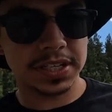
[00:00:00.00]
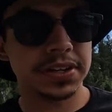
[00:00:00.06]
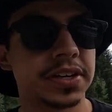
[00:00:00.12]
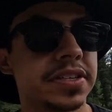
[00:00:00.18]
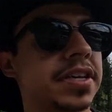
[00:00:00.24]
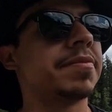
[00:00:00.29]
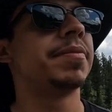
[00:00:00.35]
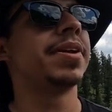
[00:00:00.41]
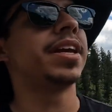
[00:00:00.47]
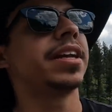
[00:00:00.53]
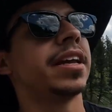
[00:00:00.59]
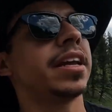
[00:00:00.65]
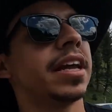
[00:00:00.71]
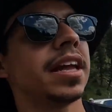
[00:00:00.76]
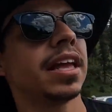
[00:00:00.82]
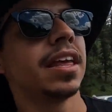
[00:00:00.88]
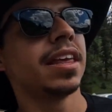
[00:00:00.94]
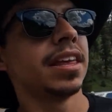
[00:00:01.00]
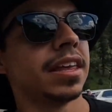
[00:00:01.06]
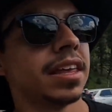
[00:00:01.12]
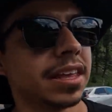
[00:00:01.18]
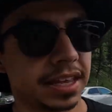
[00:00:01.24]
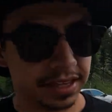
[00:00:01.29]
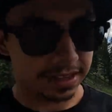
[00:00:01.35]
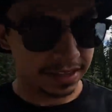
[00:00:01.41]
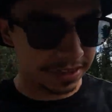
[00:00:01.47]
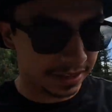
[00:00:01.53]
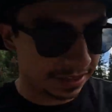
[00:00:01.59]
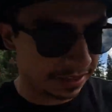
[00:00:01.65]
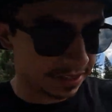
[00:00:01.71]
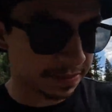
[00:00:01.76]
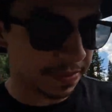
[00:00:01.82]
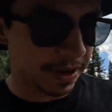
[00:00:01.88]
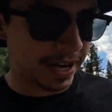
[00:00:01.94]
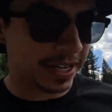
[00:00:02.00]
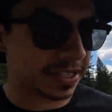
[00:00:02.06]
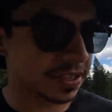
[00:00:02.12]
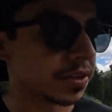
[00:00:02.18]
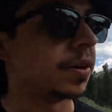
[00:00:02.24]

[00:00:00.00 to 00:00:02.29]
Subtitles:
series I'm making. The spot is